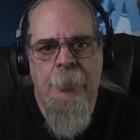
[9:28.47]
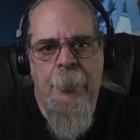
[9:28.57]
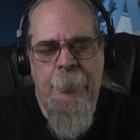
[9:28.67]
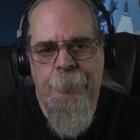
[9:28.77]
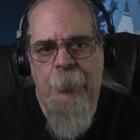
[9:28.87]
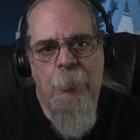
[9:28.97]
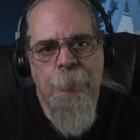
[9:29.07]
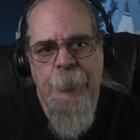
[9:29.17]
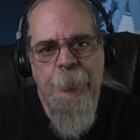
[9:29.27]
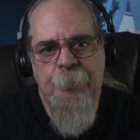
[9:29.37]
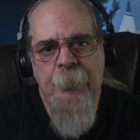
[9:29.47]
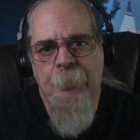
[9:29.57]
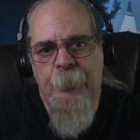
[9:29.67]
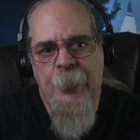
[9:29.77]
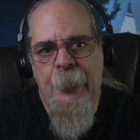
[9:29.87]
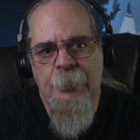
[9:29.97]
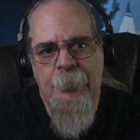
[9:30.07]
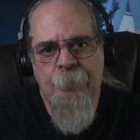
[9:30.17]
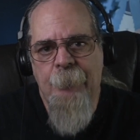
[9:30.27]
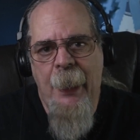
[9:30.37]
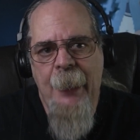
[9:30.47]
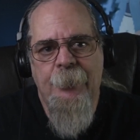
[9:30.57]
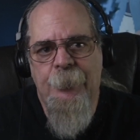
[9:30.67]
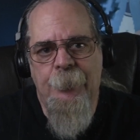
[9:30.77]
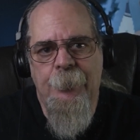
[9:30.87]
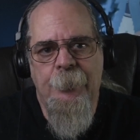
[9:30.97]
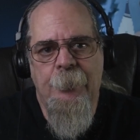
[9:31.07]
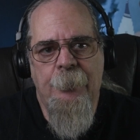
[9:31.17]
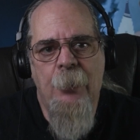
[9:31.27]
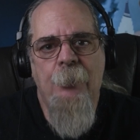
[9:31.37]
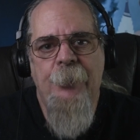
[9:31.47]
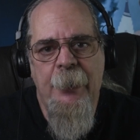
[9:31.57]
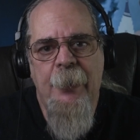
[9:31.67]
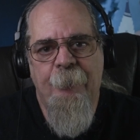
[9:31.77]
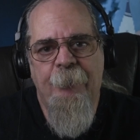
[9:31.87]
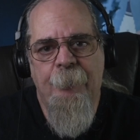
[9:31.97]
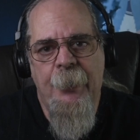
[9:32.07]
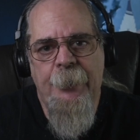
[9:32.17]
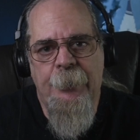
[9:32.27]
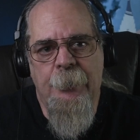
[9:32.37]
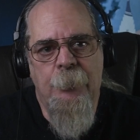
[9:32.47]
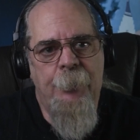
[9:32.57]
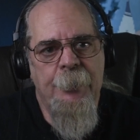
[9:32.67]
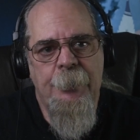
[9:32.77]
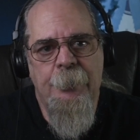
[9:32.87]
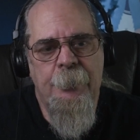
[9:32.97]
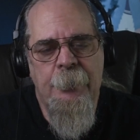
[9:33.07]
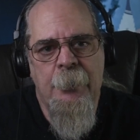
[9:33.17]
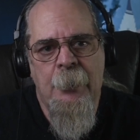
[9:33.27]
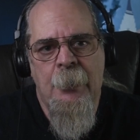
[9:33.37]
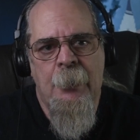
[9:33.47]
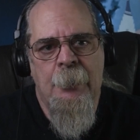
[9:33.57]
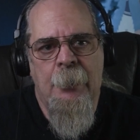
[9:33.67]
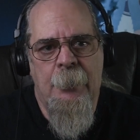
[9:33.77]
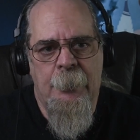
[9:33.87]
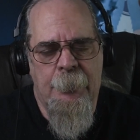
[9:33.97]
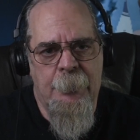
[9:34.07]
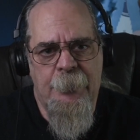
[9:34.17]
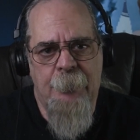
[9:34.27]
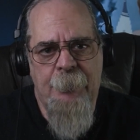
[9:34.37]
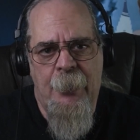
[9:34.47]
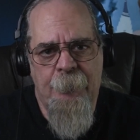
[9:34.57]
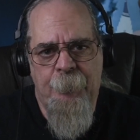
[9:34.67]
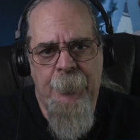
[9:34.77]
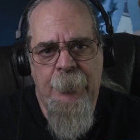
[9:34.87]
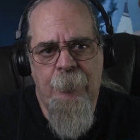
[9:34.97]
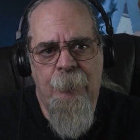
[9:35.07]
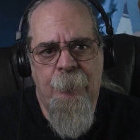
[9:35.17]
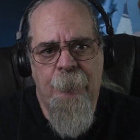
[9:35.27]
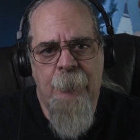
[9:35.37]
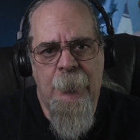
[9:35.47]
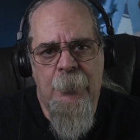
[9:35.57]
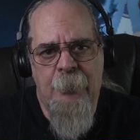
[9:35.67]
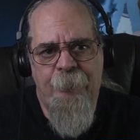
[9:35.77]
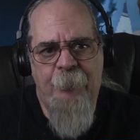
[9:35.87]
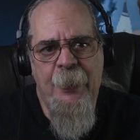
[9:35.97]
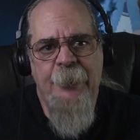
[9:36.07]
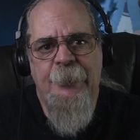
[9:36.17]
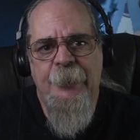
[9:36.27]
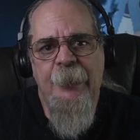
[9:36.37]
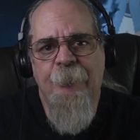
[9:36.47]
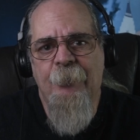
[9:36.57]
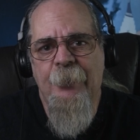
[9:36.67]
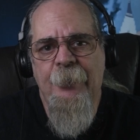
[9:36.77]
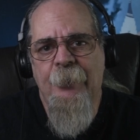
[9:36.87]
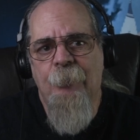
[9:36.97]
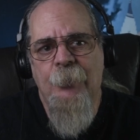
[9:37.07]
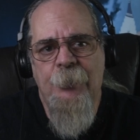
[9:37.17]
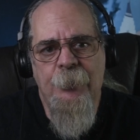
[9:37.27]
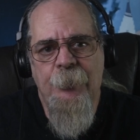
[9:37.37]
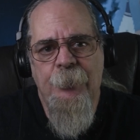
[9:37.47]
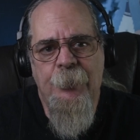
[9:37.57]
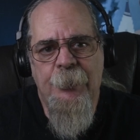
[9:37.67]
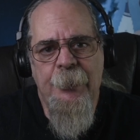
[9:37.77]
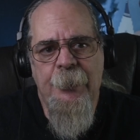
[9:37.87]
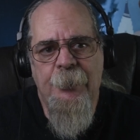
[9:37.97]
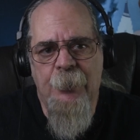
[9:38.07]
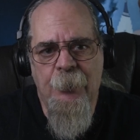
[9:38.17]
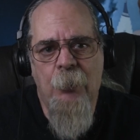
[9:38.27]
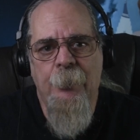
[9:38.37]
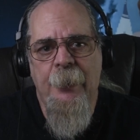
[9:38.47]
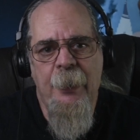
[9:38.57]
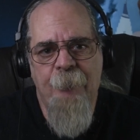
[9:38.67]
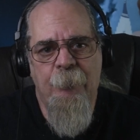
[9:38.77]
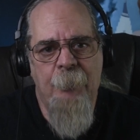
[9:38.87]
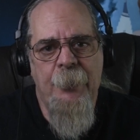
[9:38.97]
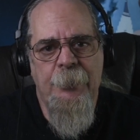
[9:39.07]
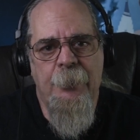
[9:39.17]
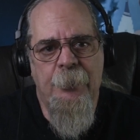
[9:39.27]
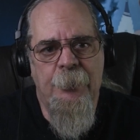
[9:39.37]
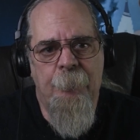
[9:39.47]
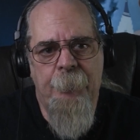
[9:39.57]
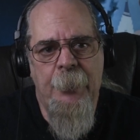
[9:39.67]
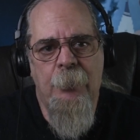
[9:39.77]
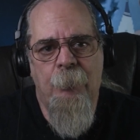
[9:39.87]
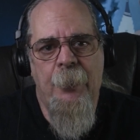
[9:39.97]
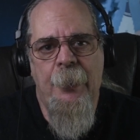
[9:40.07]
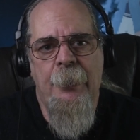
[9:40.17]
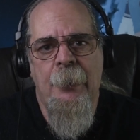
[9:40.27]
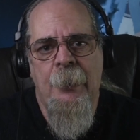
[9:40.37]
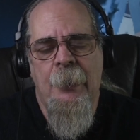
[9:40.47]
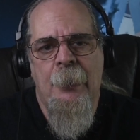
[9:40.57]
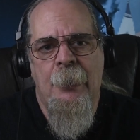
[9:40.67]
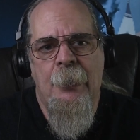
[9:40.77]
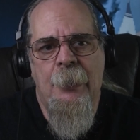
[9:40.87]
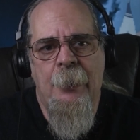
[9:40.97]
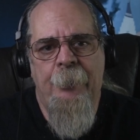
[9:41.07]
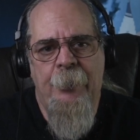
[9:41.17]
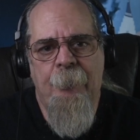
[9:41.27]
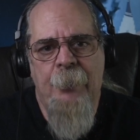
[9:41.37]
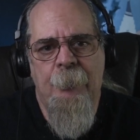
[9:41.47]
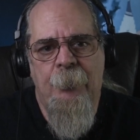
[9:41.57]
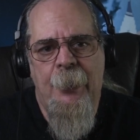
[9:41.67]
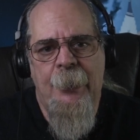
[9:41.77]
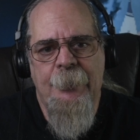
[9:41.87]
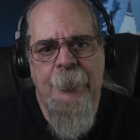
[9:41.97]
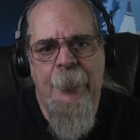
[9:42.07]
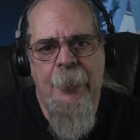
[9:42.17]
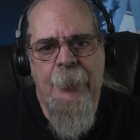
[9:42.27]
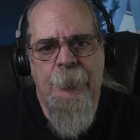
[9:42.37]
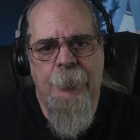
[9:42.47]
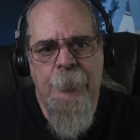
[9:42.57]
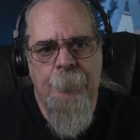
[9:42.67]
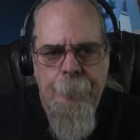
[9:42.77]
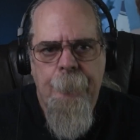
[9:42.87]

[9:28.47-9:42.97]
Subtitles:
And don't just memorize answers. Know the information. Questions can sometimes be phrased differently than what you're used to seeing. So knowing the information is a better way than memorizing answers.